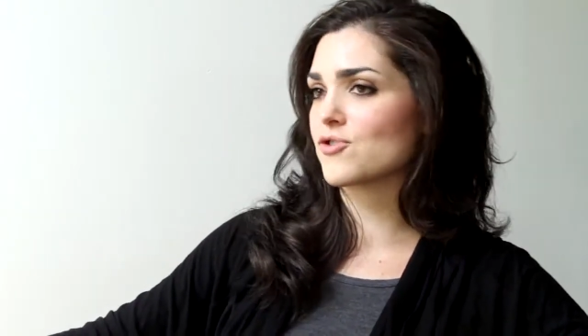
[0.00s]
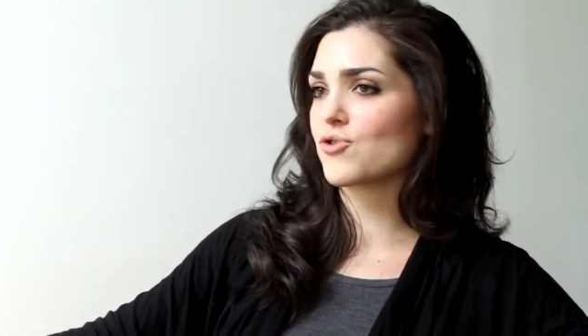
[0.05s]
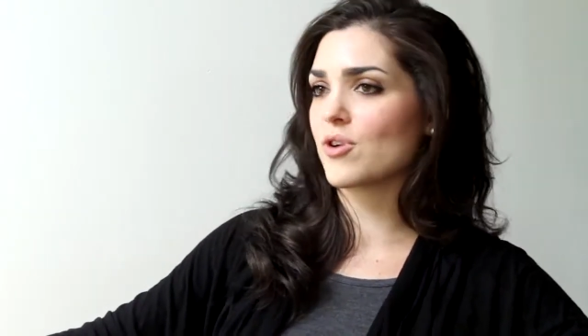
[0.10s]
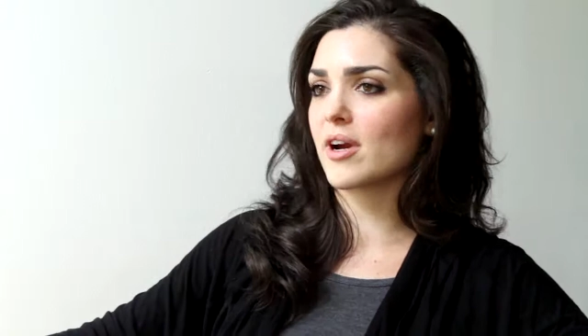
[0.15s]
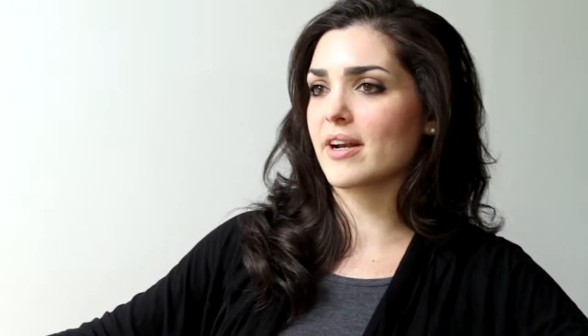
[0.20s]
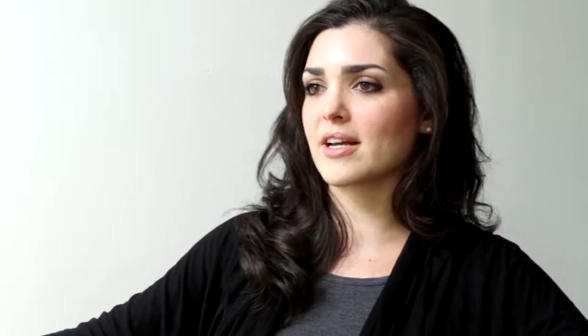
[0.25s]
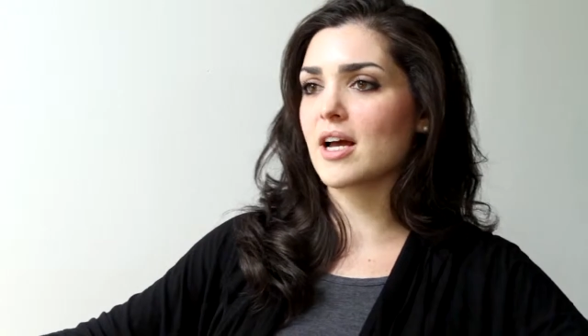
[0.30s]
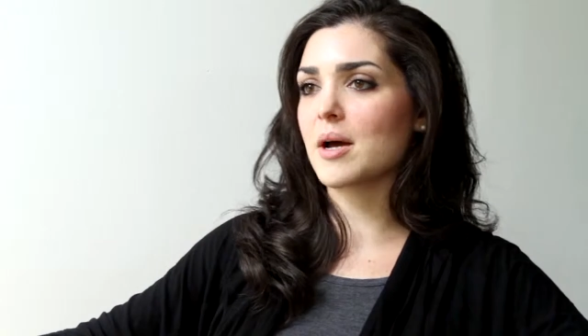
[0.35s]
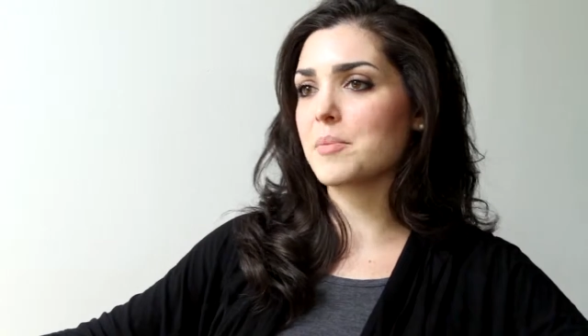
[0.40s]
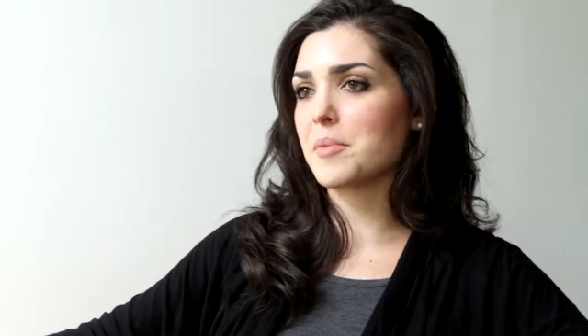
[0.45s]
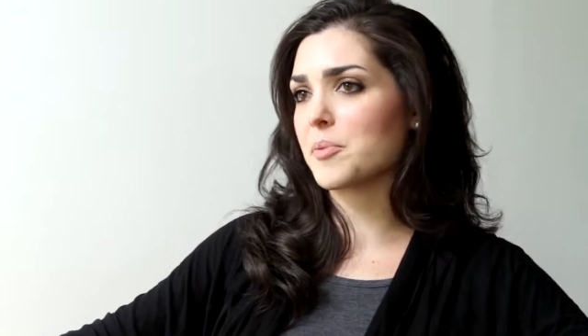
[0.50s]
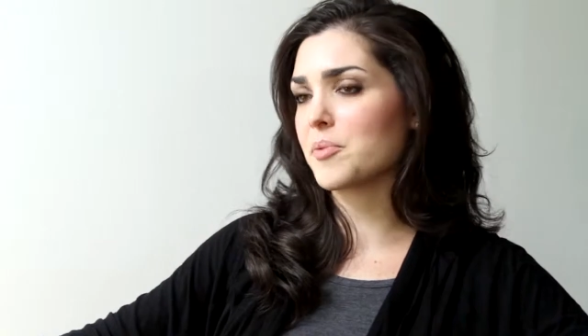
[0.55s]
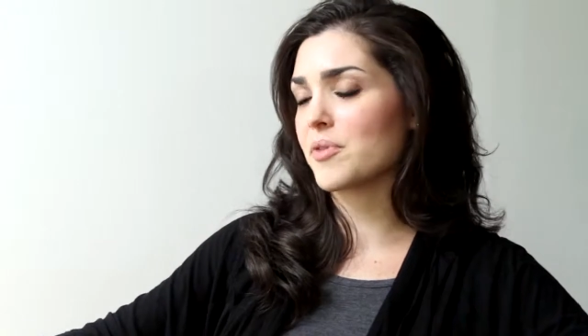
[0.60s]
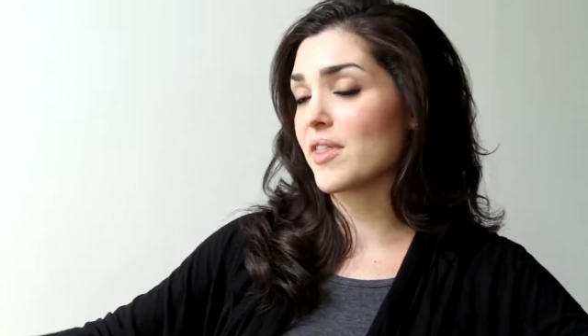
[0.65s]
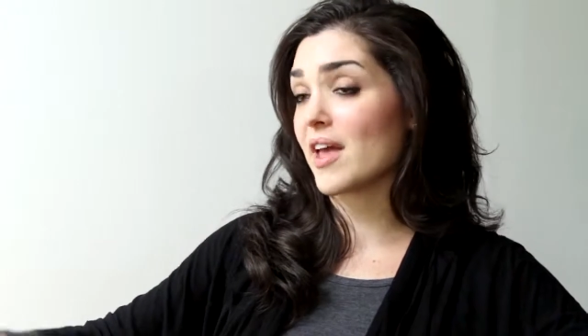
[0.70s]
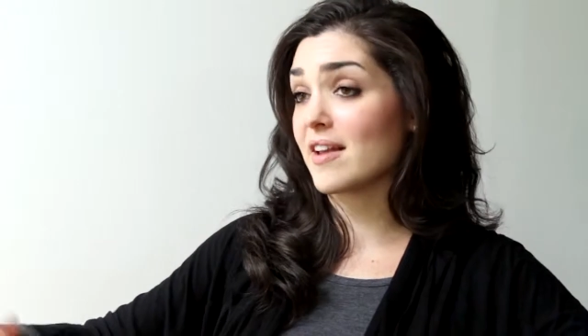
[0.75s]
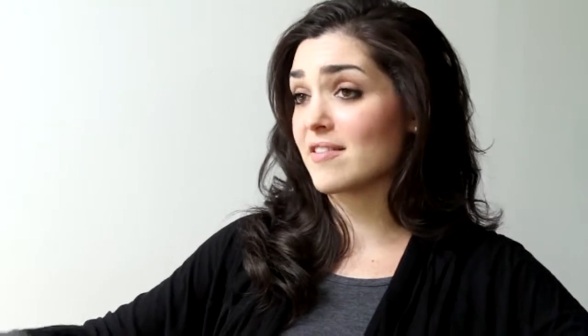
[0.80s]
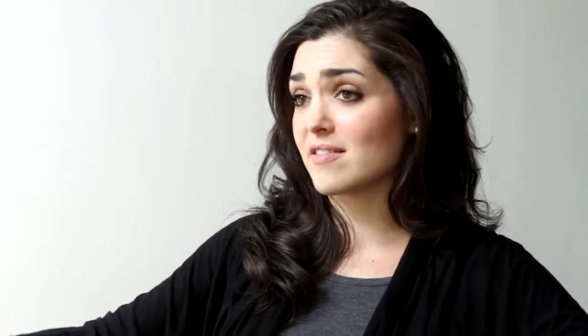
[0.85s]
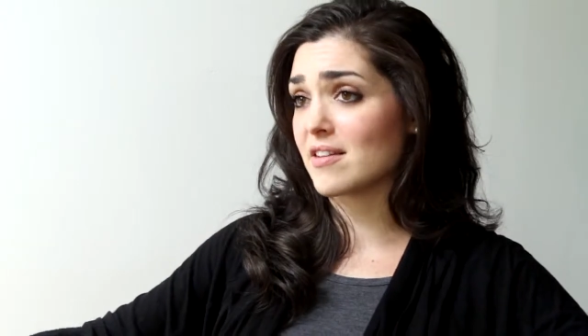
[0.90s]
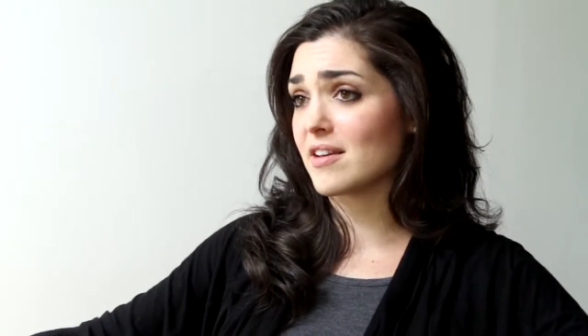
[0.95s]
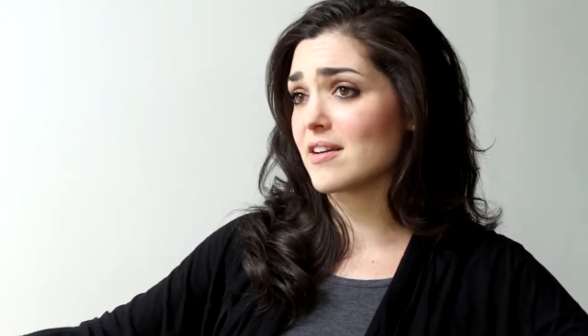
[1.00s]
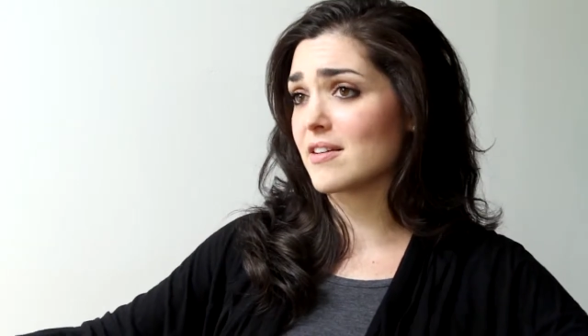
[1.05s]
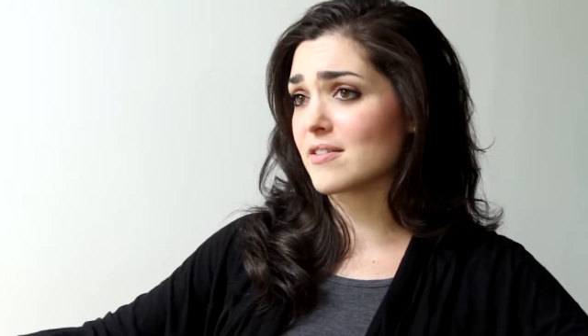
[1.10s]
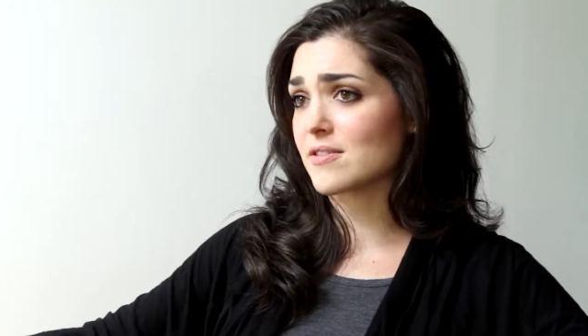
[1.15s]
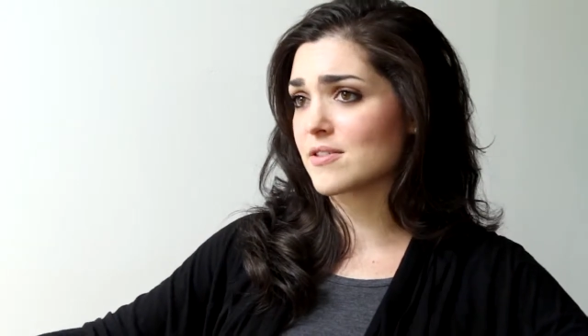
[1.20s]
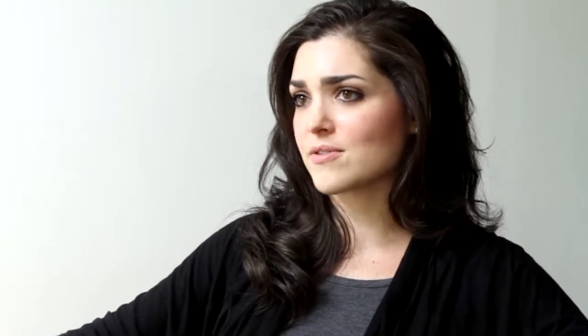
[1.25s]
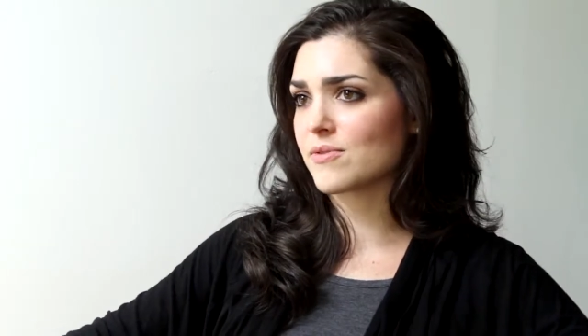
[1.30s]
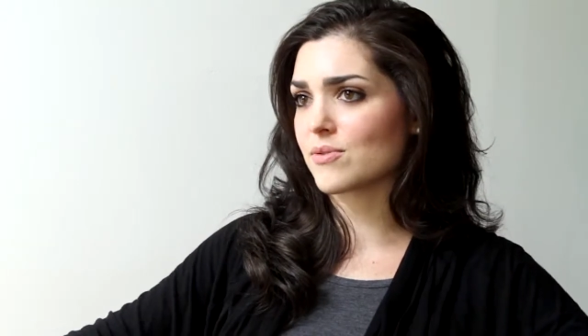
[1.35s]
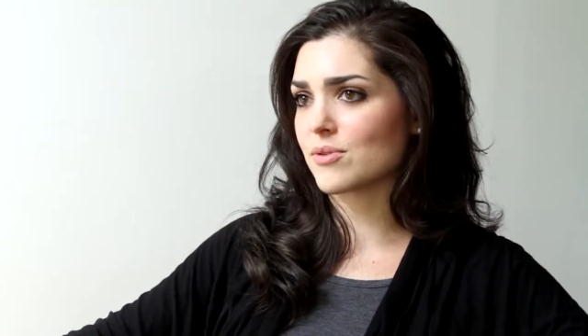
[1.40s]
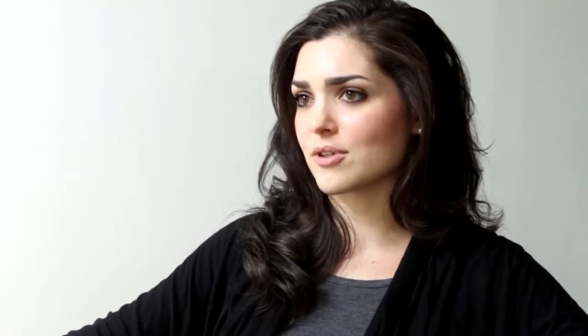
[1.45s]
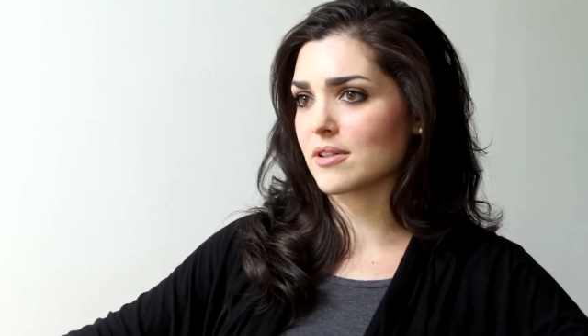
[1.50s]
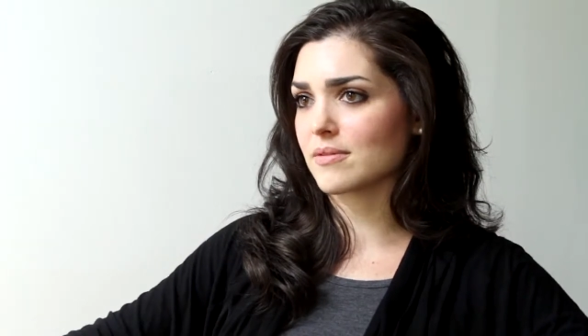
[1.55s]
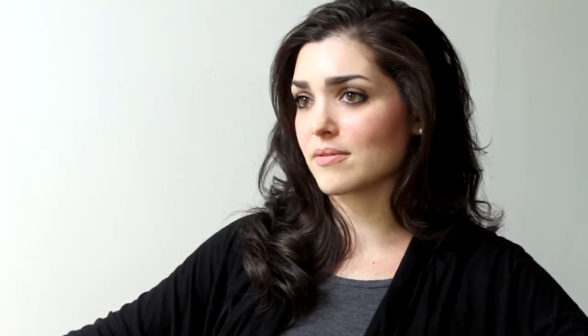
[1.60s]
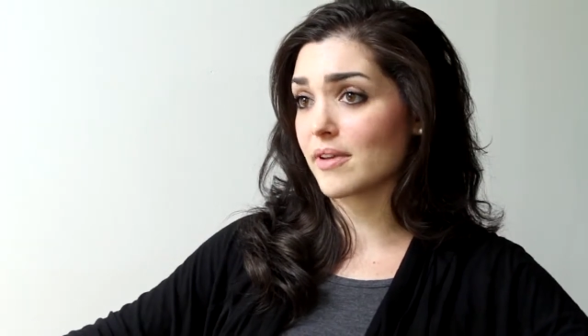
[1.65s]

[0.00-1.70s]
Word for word: just trying to come up with ideas